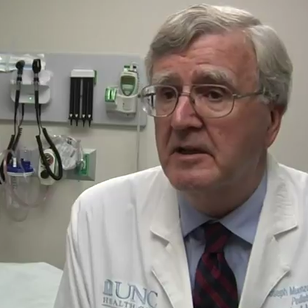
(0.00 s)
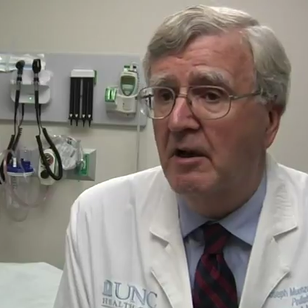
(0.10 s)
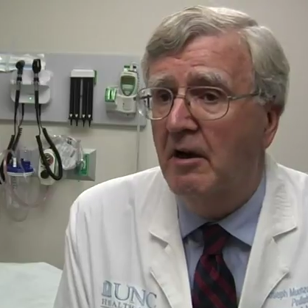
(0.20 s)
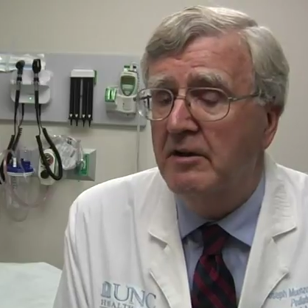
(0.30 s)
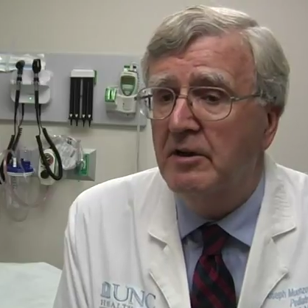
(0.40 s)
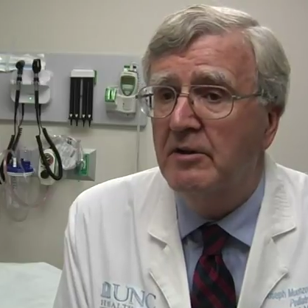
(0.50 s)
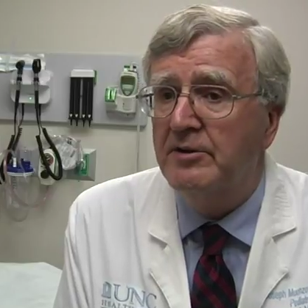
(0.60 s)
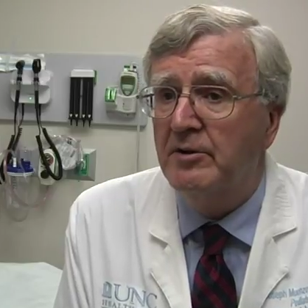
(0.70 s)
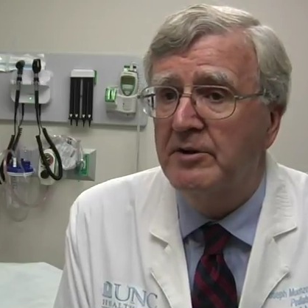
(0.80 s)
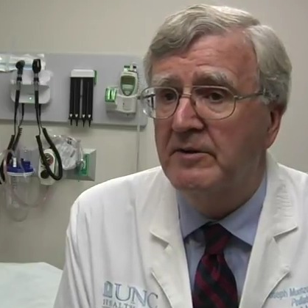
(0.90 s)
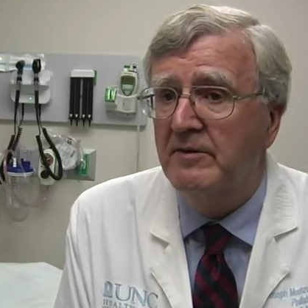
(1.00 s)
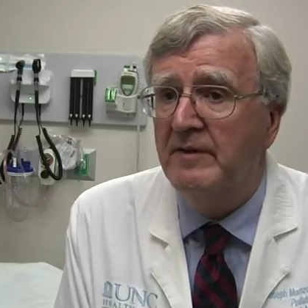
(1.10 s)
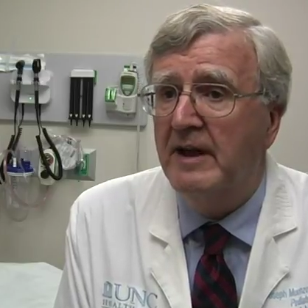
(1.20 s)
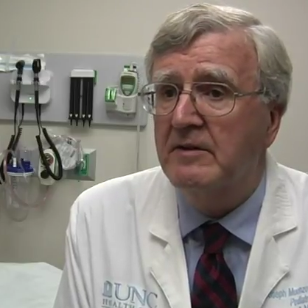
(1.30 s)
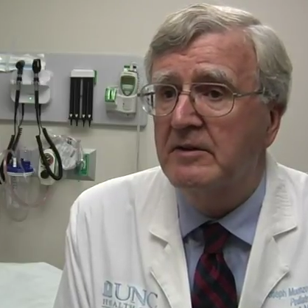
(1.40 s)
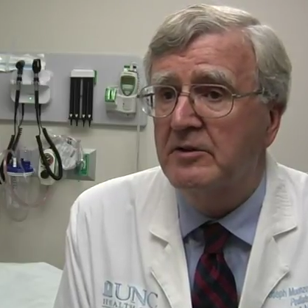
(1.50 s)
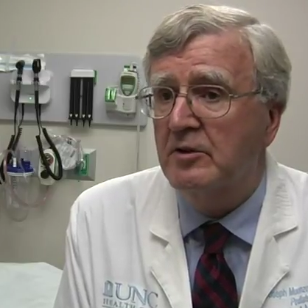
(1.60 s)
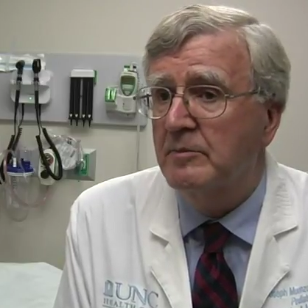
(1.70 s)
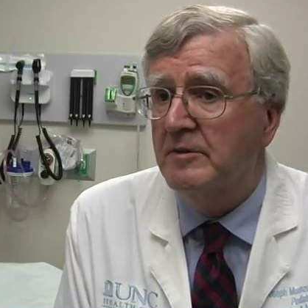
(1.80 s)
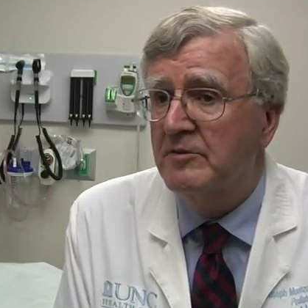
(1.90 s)
cause all sorts of effects in
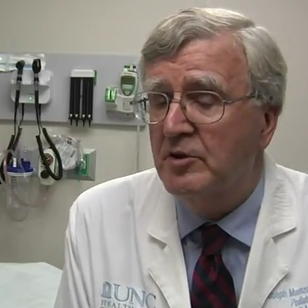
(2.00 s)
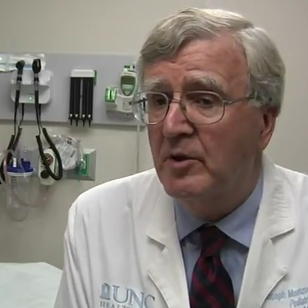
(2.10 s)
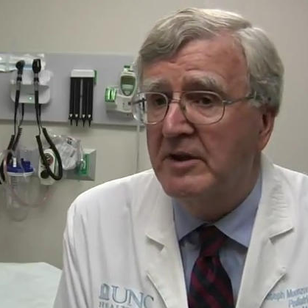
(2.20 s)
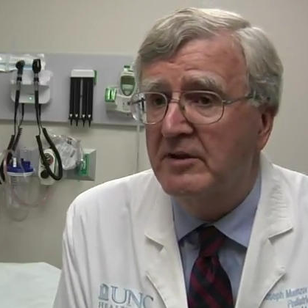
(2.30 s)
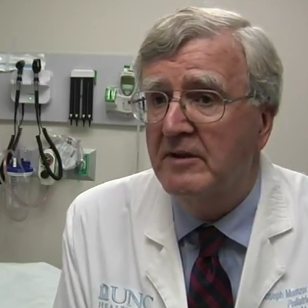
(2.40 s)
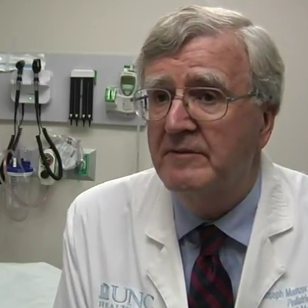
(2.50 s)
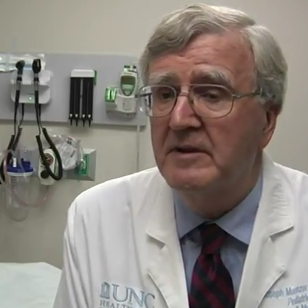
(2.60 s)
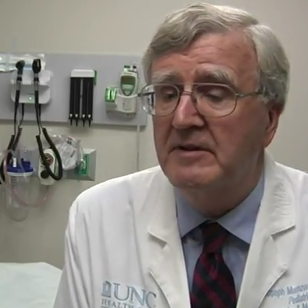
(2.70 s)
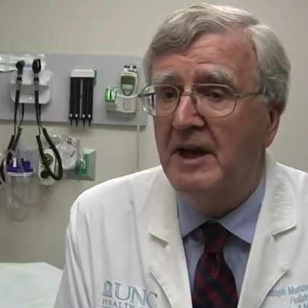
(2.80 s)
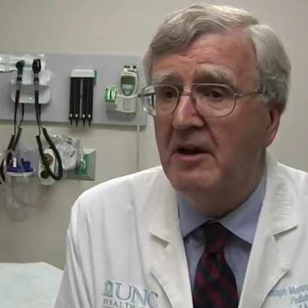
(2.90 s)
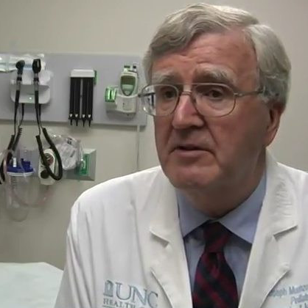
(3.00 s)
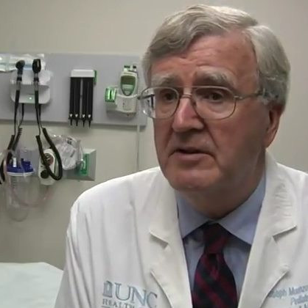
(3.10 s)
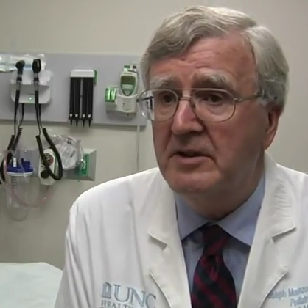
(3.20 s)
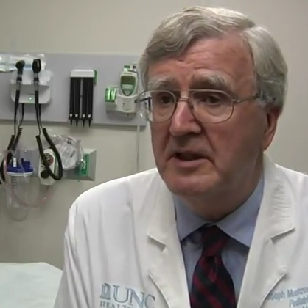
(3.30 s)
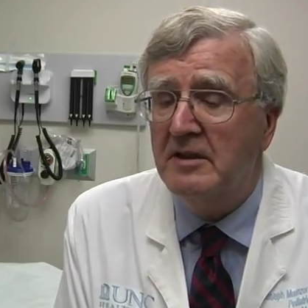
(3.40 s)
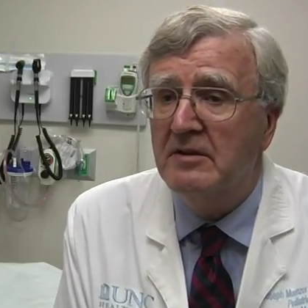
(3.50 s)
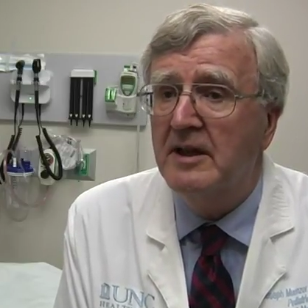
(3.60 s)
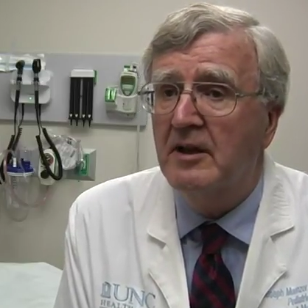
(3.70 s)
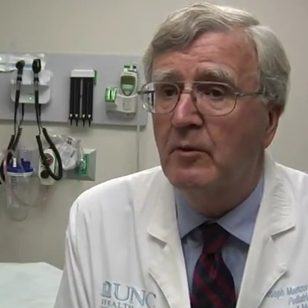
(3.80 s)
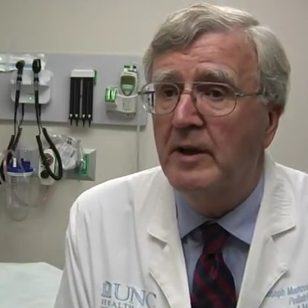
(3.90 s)
terms of joint stiffness, heart disease,
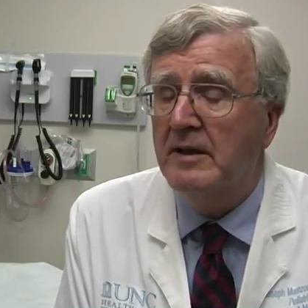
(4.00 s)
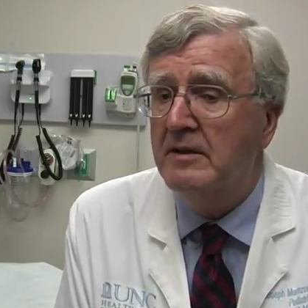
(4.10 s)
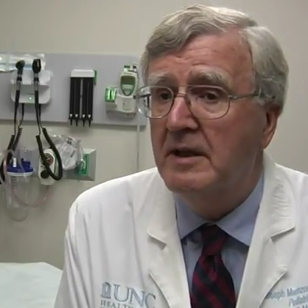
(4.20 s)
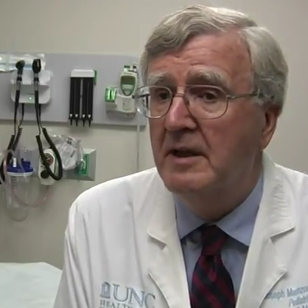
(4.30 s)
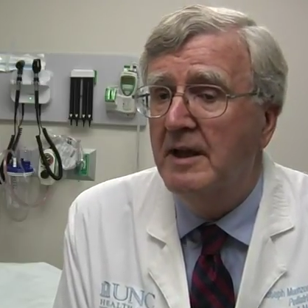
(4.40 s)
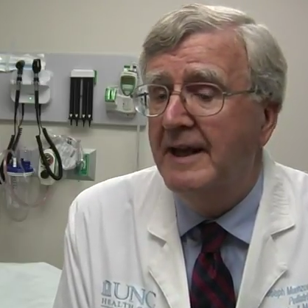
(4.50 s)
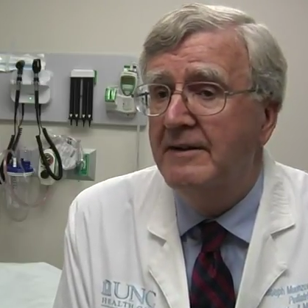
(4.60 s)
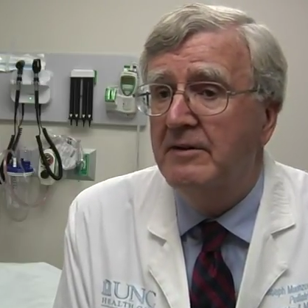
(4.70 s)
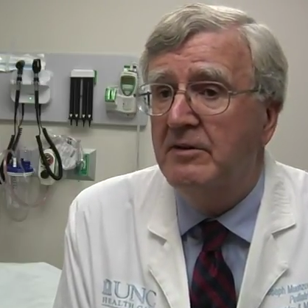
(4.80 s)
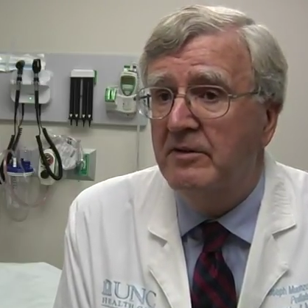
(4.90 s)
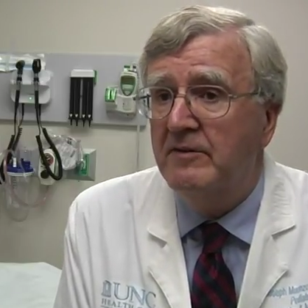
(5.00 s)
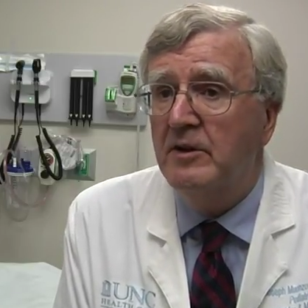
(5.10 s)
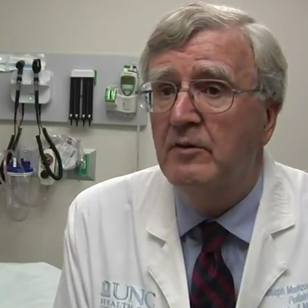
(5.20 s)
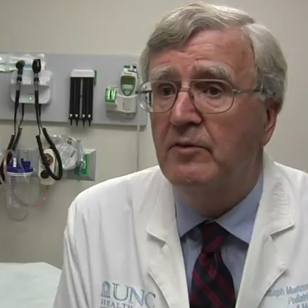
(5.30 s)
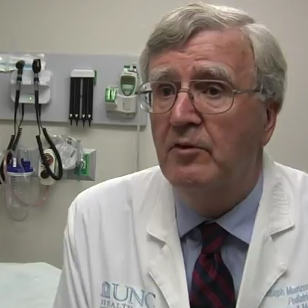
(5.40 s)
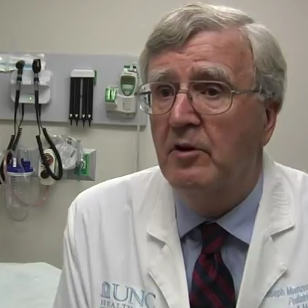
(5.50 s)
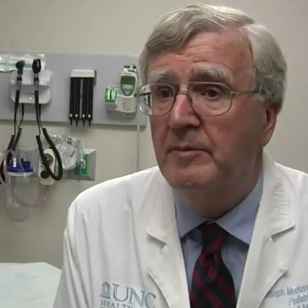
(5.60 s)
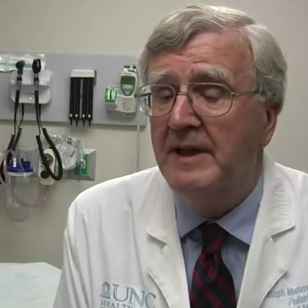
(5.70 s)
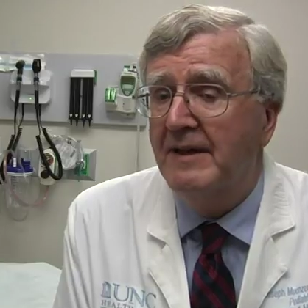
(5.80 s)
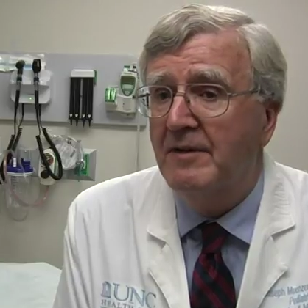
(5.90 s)
airways, and in a severe form,
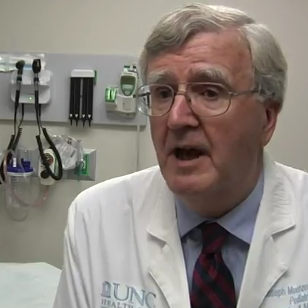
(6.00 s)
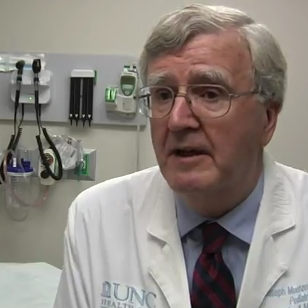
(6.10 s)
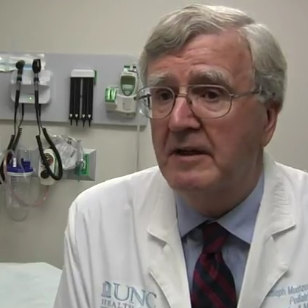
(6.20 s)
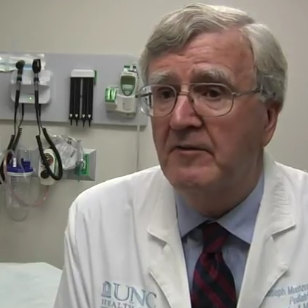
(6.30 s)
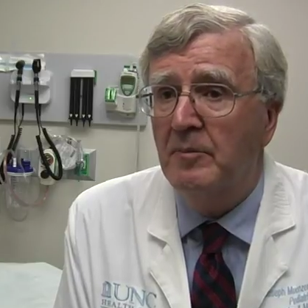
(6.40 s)
they have cognitive